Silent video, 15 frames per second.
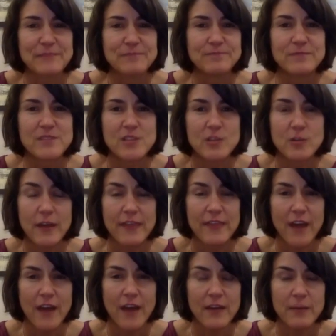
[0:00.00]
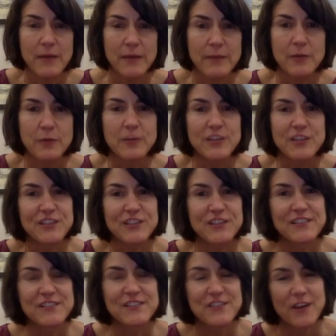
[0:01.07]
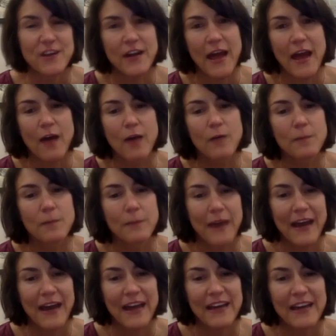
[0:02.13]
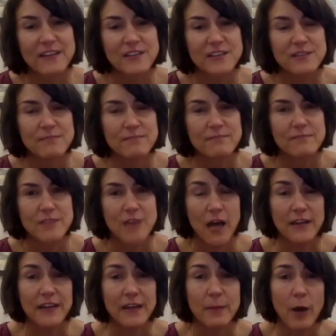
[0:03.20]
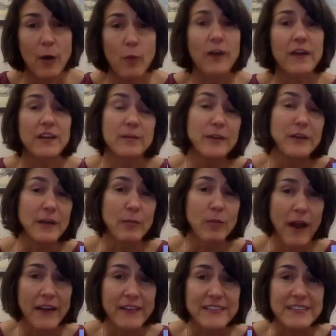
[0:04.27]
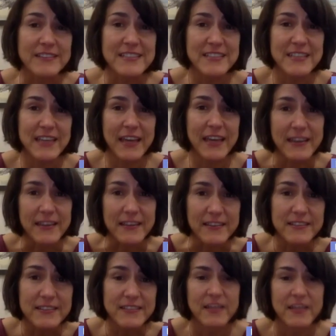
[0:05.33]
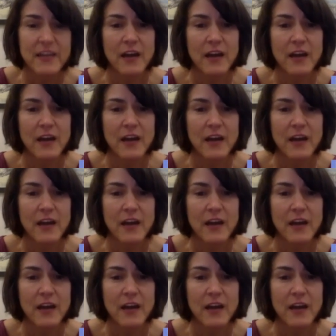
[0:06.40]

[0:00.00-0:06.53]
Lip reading: So I thought that maybe we should start out by talking about what community practice is,